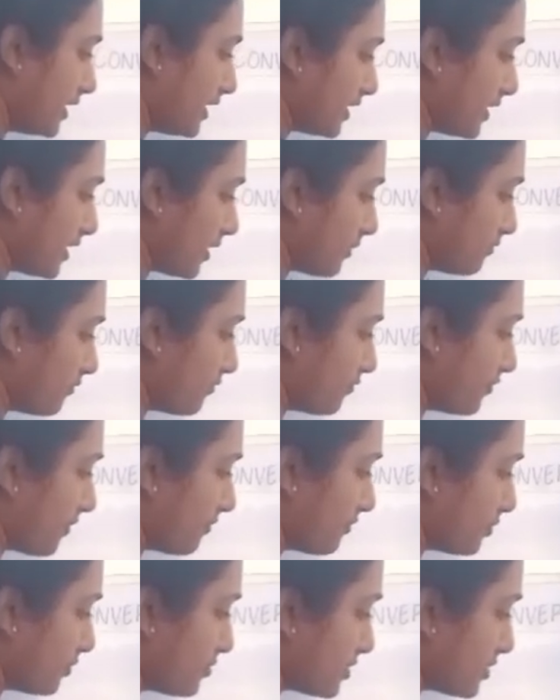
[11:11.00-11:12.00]
data type. We have
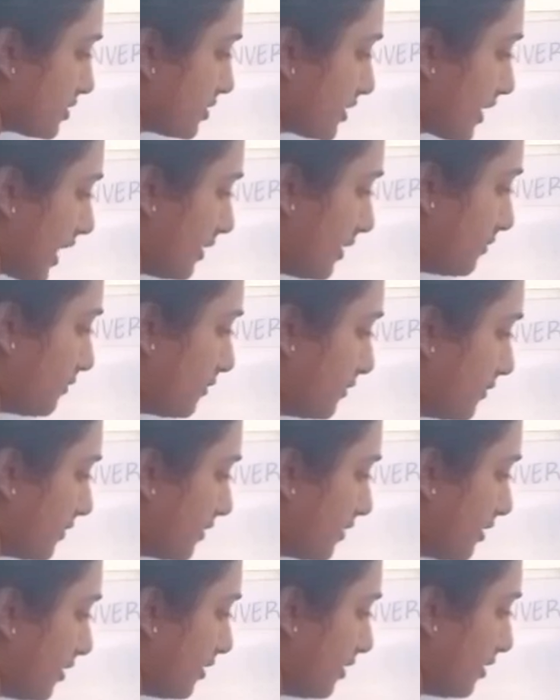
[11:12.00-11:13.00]
used type
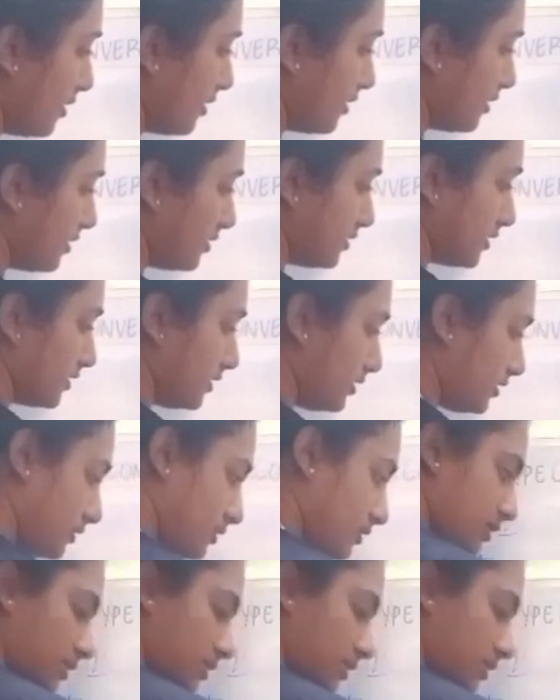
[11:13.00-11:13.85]
here,